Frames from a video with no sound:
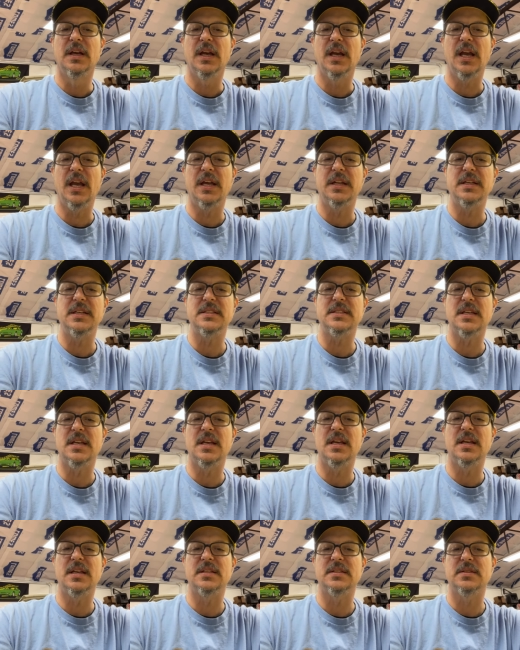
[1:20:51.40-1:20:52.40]
And he
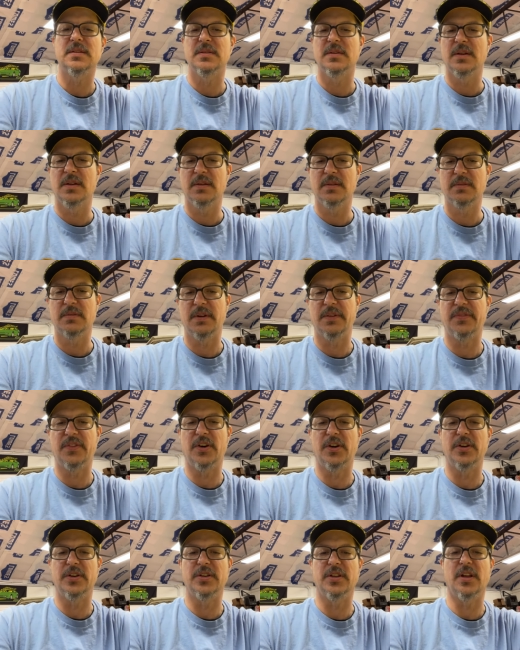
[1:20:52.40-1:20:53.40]
says,
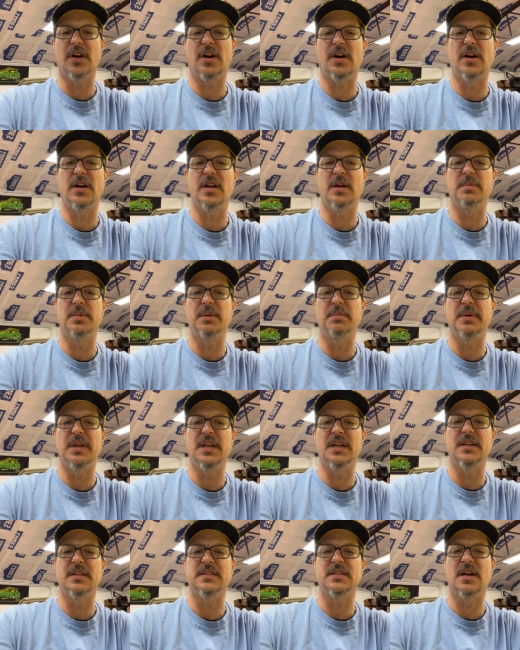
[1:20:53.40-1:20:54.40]
referring to the
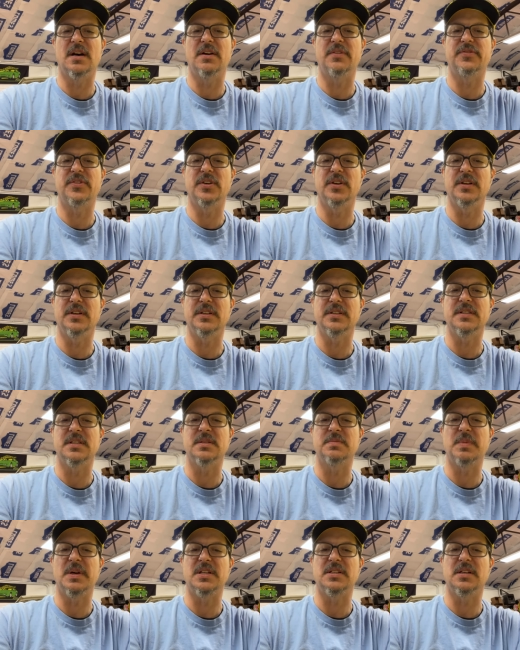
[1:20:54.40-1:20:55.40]
RWB, it's awful looks,
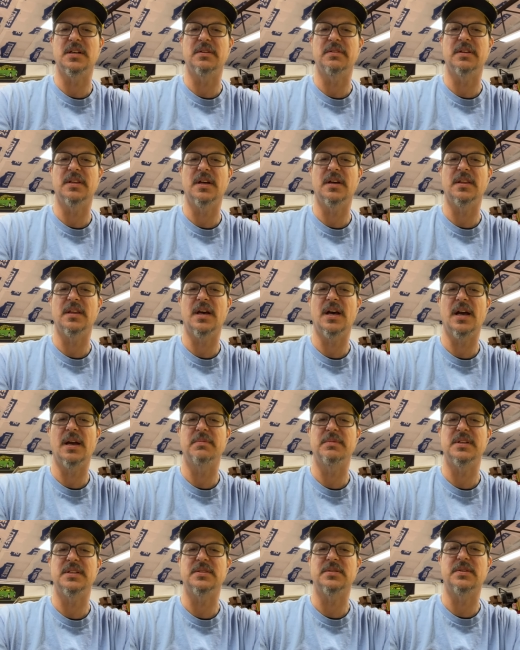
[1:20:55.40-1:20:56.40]
especially with all the
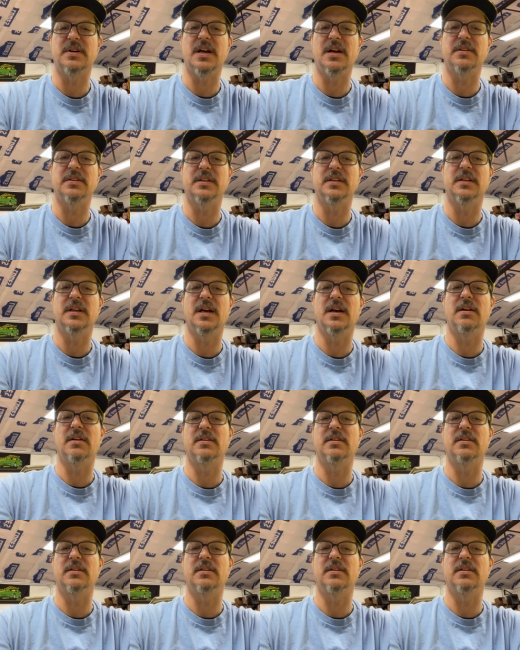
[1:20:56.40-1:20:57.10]
hype that's around it now.